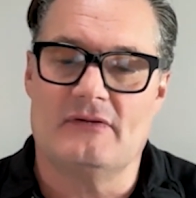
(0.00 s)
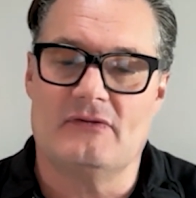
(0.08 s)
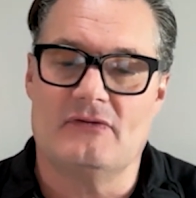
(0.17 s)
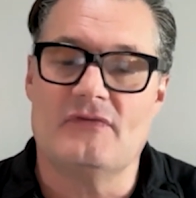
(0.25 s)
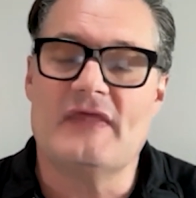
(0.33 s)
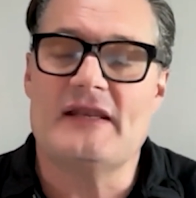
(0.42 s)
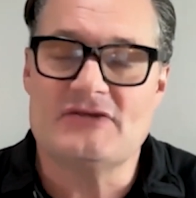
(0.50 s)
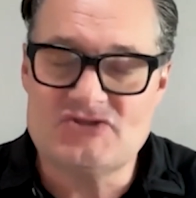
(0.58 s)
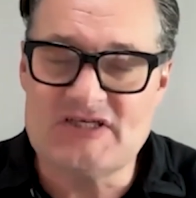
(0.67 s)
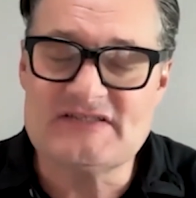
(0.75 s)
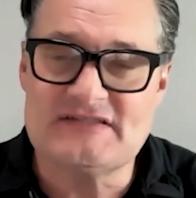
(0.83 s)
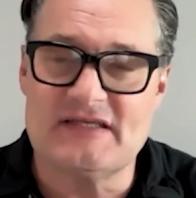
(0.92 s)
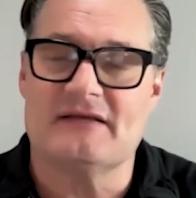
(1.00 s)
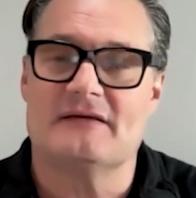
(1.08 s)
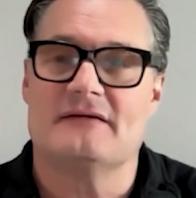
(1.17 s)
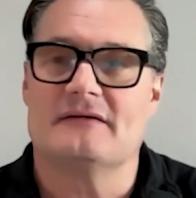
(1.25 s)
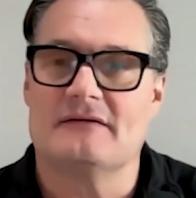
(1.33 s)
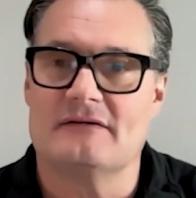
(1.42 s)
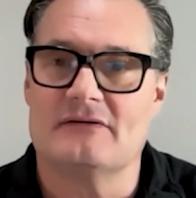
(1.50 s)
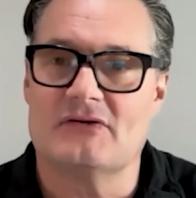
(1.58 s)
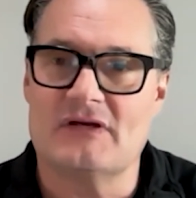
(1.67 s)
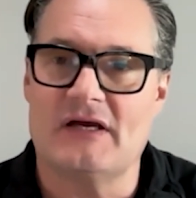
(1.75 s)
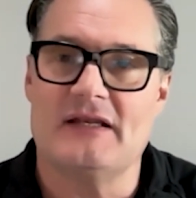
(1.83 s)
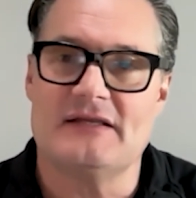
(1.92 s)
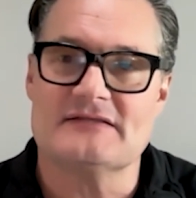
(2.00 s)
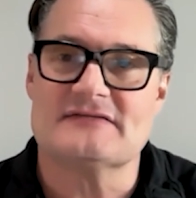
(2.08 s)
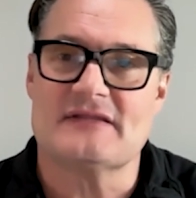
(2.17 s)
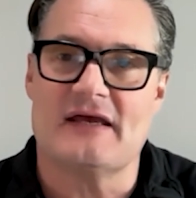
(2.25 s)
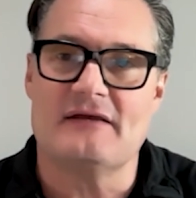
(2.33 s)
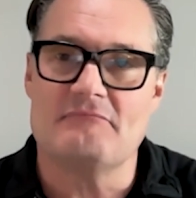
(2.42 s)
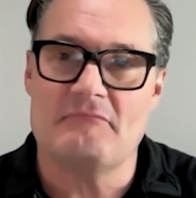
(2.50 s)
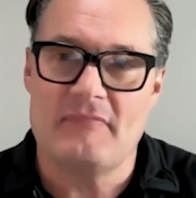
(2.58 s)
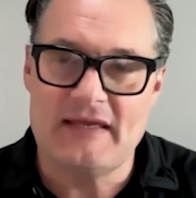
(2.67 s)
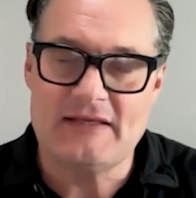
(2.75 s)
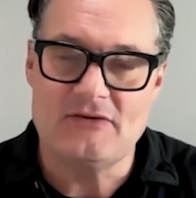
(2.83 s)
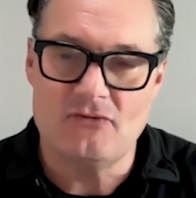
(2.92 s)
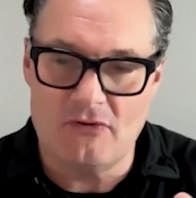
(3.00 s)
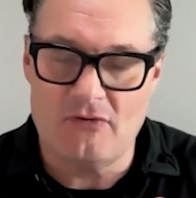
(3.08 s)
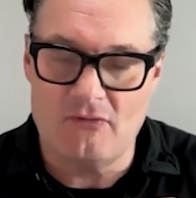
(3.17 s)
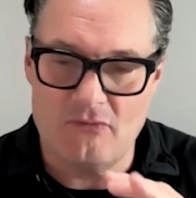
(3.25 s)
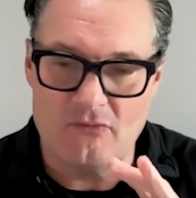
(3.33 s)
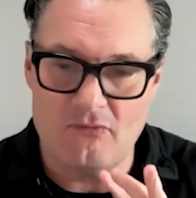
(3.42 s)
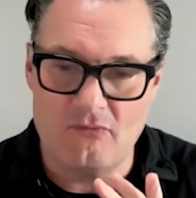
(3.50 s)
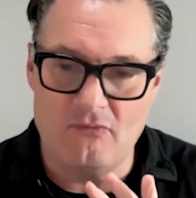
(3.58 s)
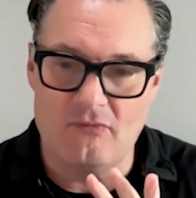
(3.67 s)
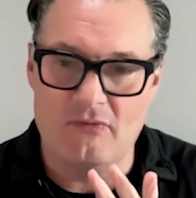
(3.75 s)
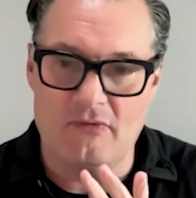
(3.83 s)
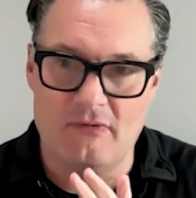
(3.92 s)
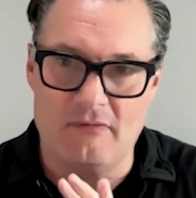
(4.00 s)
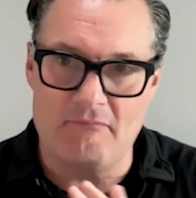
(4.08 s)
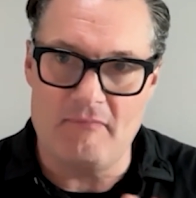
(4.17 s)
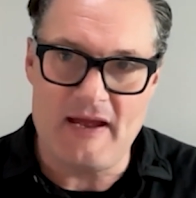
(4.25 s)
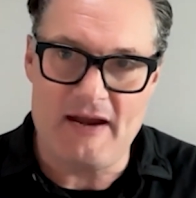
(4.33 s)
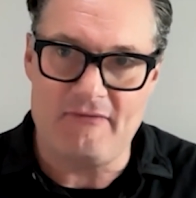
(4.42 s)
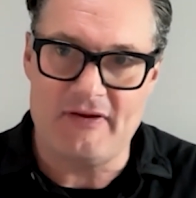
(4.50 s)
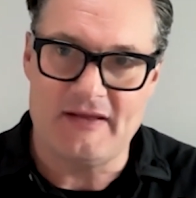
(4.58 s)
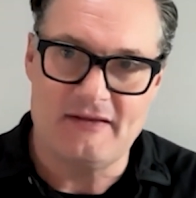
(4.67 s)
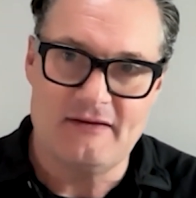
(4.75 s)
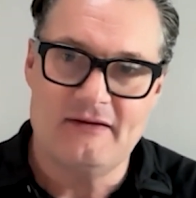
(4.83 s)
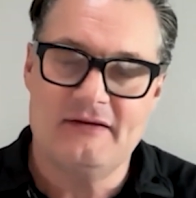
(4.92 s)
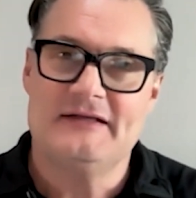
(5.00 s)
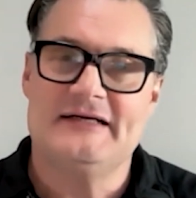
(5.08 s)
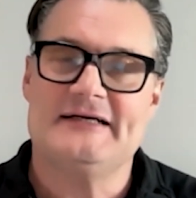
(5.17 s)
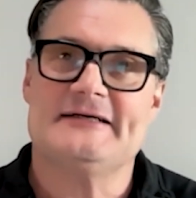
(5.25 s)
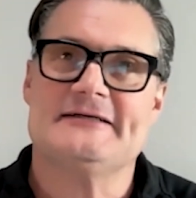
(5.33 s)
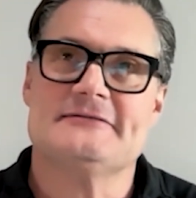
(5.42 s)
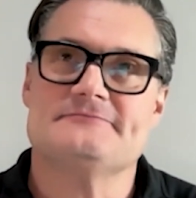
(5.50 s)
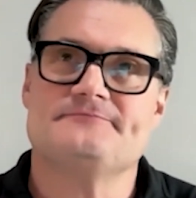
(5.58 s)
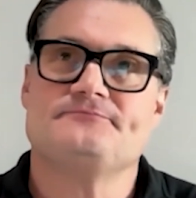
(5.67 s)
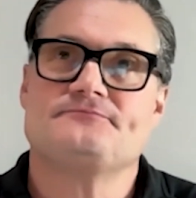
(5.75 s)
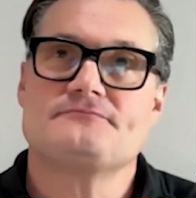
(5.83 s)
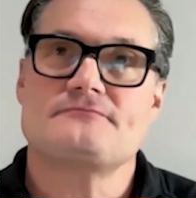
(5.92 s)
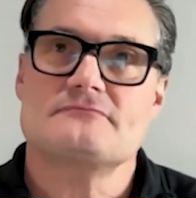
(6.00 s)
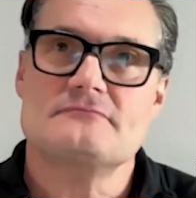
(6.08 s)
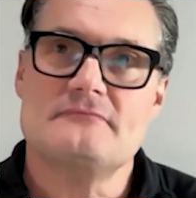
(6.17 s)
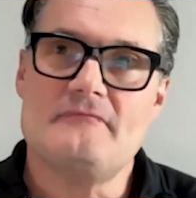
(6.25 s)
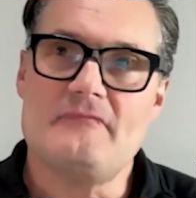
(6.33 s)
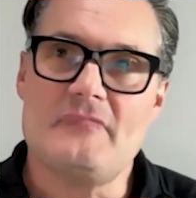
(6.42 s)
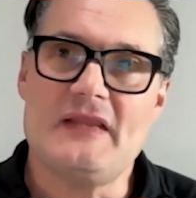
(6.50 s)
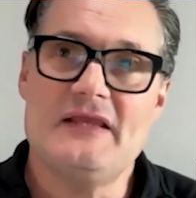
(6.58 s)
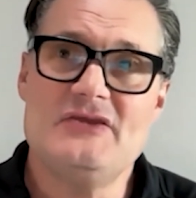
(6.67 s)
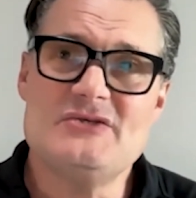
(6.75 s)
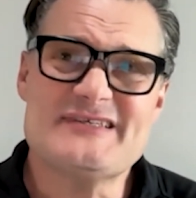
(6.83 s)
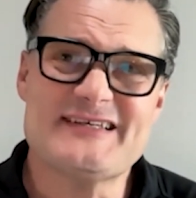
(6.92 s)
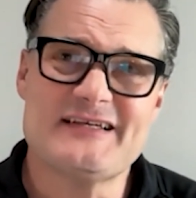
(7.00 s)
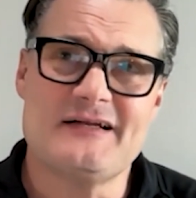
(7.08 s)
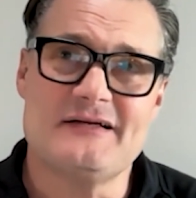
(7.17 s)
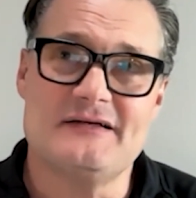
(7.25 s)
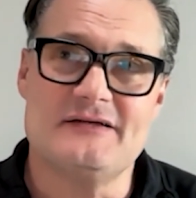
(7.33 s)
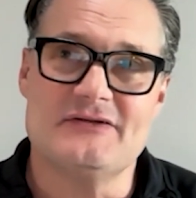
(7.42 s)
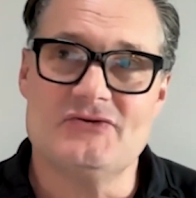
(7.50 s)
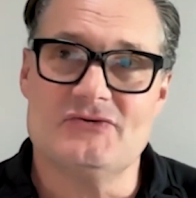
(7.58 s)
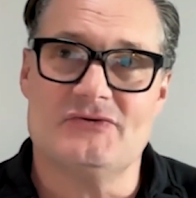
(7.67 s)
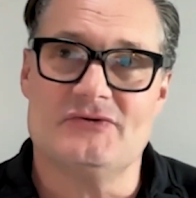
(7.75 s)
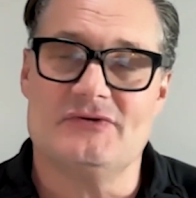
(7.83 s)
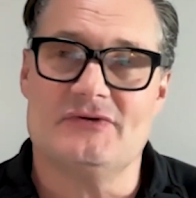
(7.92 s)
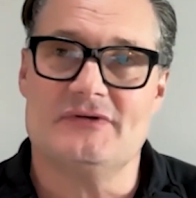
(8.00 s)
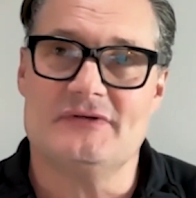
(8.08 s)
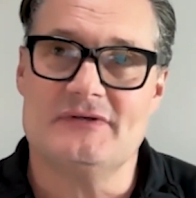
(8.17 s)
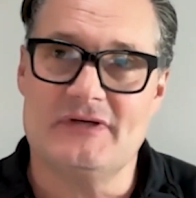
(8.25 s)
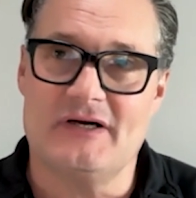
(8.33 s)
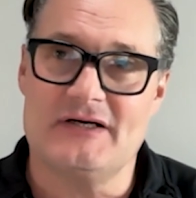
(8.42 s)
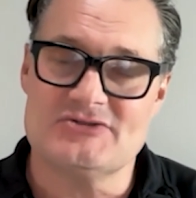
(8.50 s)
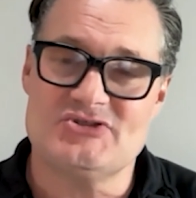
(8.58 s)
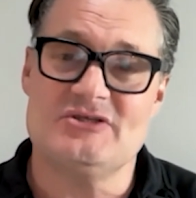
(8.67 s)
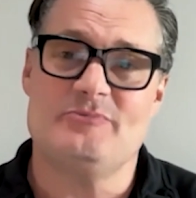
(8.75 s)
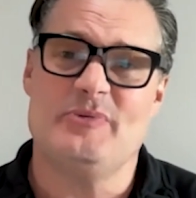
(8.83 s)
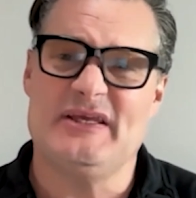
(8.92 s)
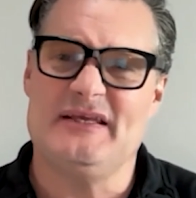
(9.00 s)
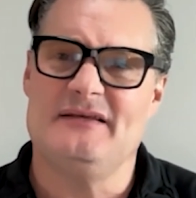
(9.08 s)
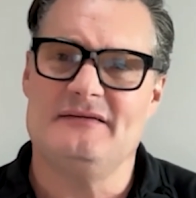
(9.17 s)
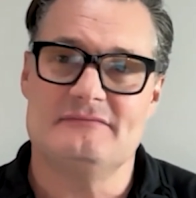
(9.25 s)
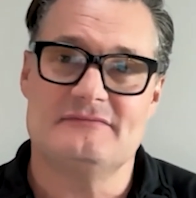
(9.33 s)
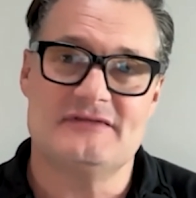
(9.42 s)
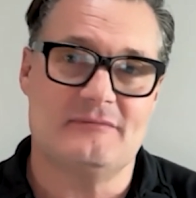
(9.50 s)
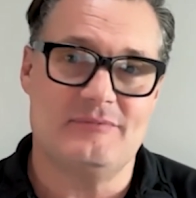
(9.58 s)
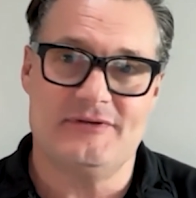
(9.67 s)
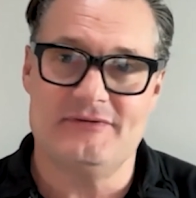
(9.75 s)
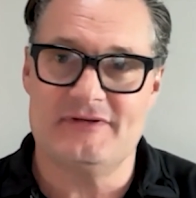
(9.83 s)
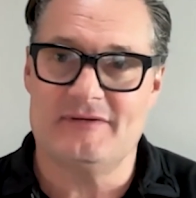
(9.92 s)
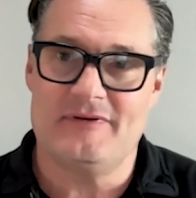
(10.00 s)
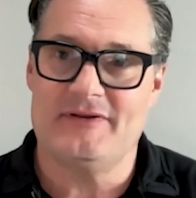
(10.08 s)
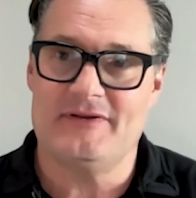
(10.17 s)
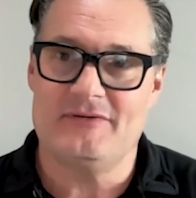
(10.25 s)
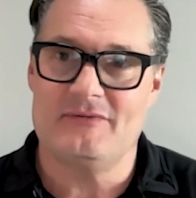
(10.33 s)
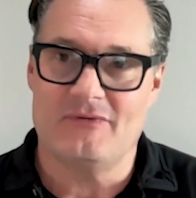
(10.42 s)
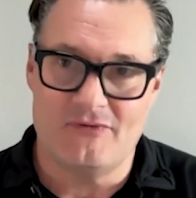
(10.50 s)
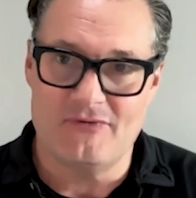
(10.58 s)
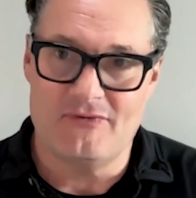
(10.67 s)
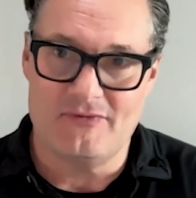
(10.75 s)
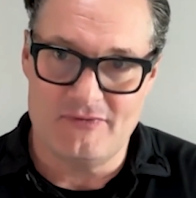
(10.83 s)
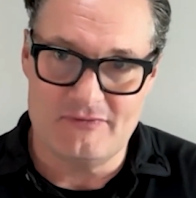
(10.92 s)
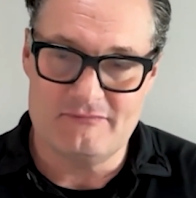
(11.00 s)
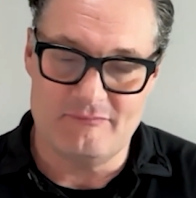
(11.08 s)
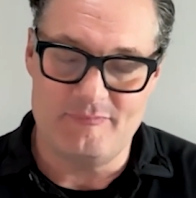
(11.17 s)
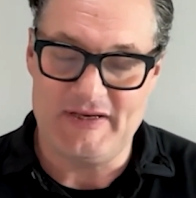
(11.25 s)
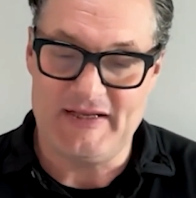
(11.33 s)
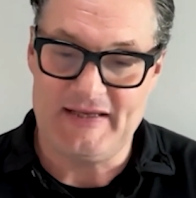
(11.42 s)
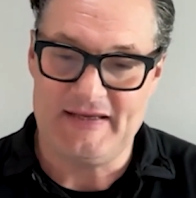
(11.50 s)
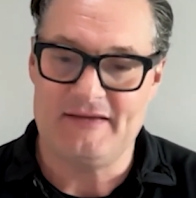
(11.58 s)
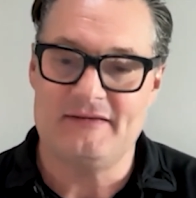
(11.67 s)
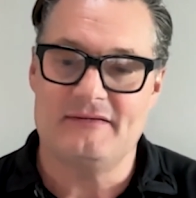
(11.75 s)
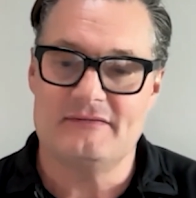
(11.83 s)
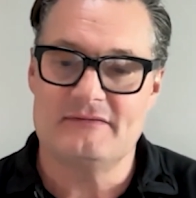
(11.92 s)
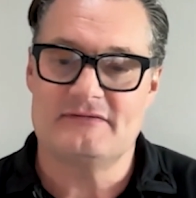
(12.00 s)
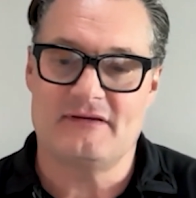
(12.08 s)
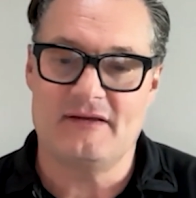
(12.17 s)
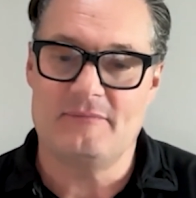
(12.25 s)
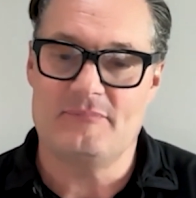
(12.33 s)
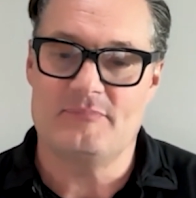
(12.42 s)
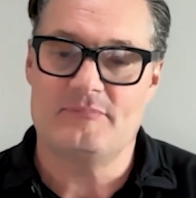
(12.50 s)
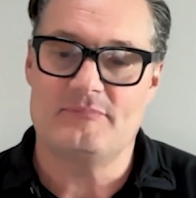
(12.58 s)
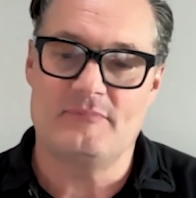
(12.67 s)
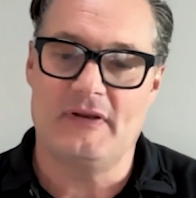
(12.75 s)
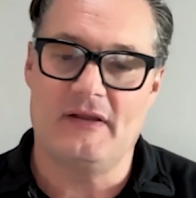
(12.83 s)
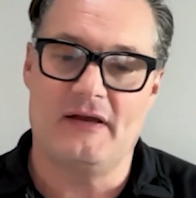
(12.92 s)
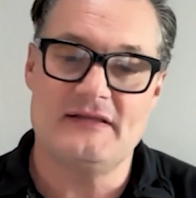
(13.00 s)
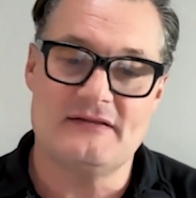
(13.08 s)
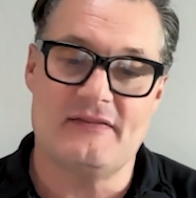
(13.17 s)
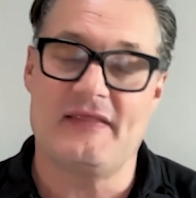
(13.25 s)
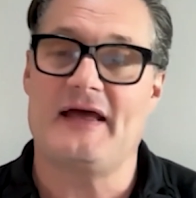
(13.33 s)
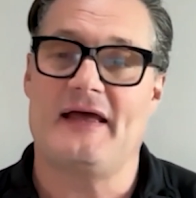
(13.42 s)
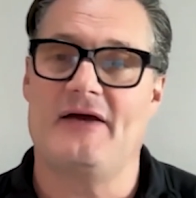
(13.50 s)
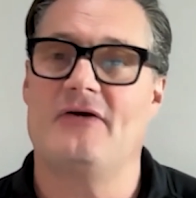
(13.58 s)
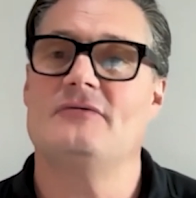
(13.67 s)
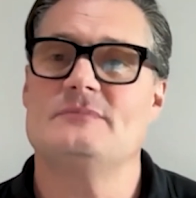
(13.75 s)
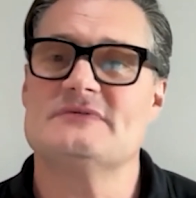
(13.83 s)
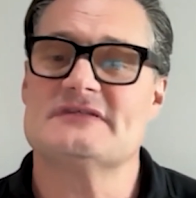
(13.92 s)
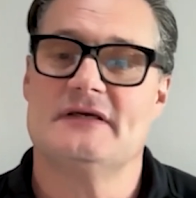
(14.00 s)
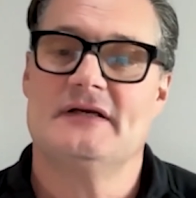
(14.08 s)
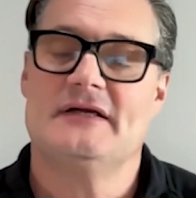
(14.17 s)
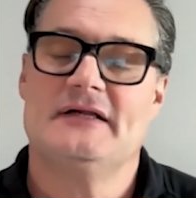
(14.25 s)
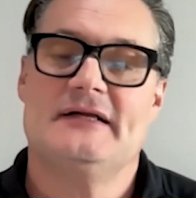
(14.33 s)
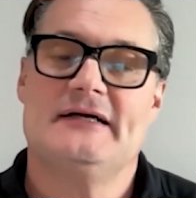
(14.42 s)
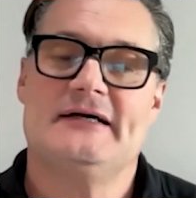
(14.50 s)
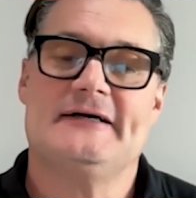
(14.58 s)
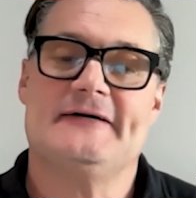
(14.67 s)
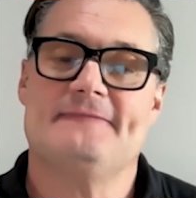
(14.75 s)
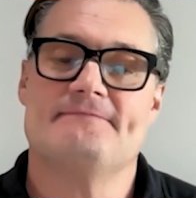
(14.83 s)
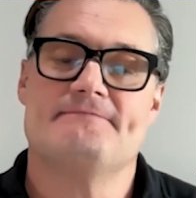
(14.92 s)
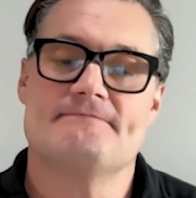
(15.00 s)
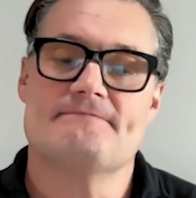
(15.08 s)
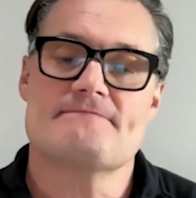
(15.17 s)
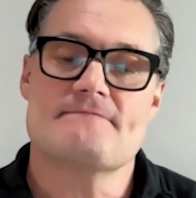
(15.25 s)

you're then adjusting colors that may not all marry. Um, Using your RGB WW or Blair type light, that helps. Um,